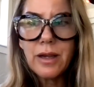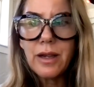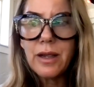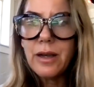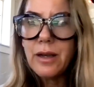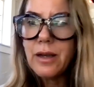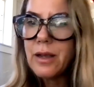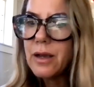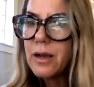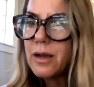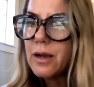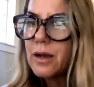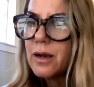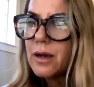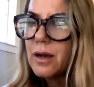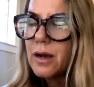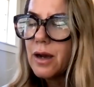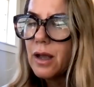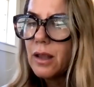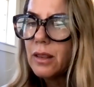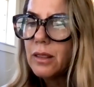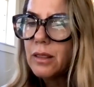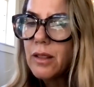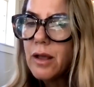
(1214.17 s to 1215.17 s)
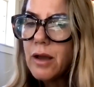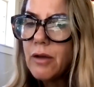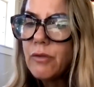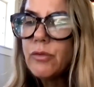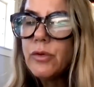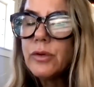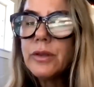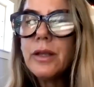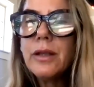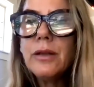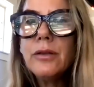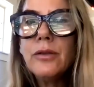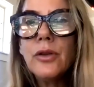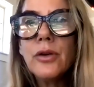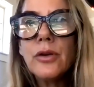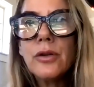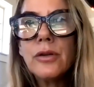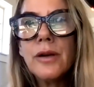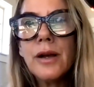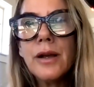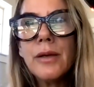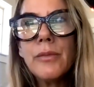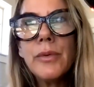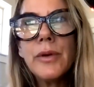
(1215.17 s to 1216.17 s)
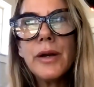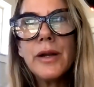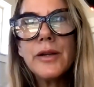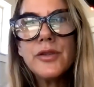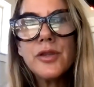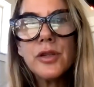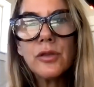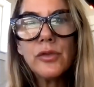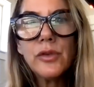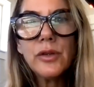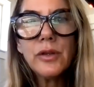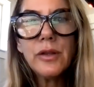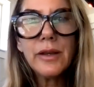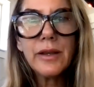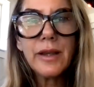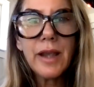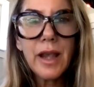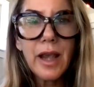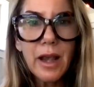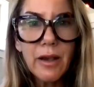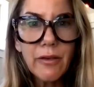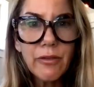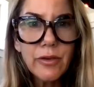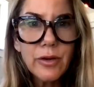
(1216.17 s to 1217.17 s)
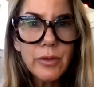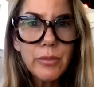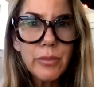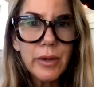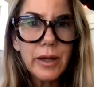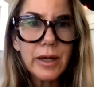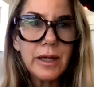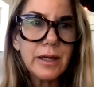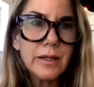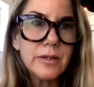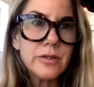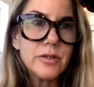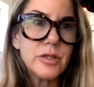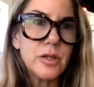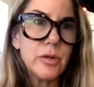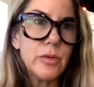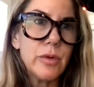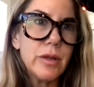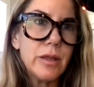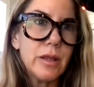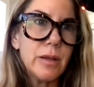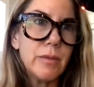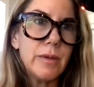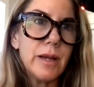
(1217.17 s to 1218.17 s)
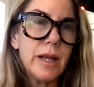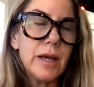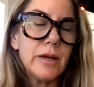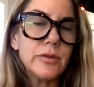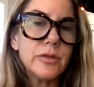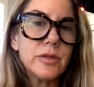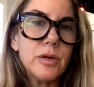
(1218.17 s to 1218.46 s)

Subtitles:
And I love what they look like, but I just feel like everybody is doing them now.